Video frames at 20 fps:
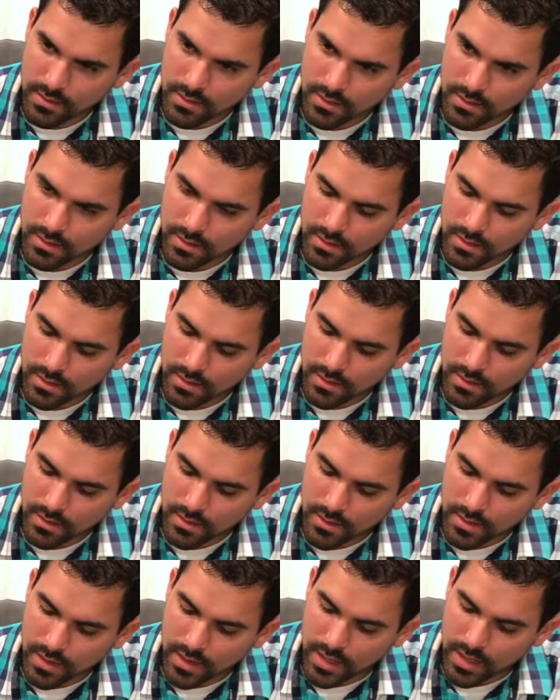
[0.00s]

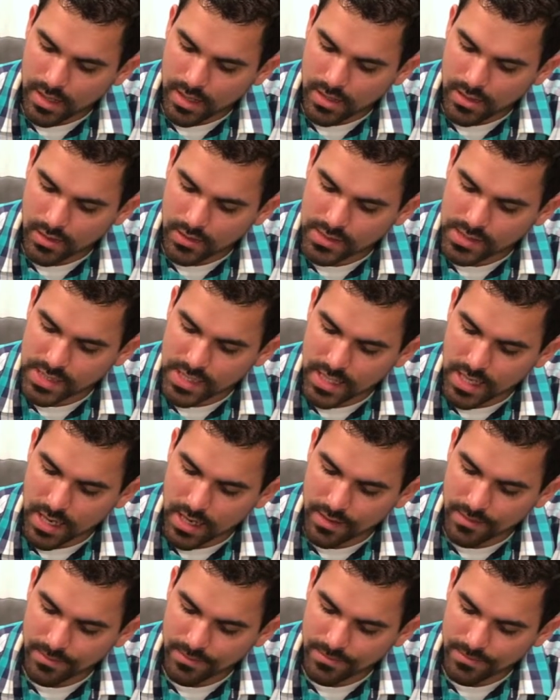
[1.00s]
and it turns it
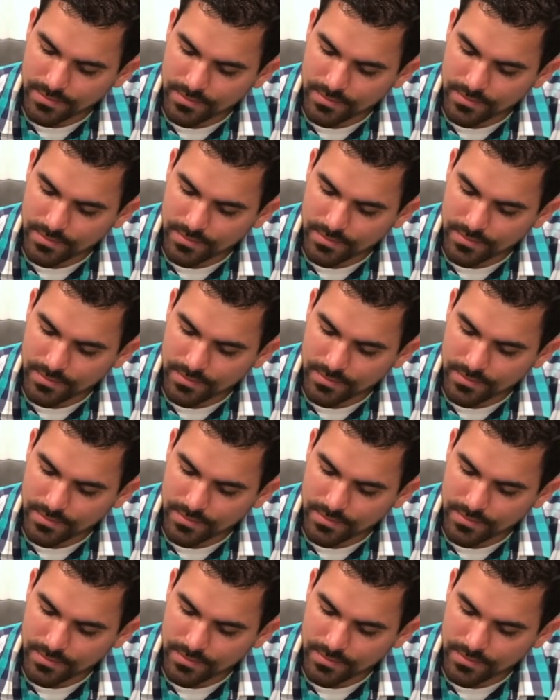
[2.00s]
on,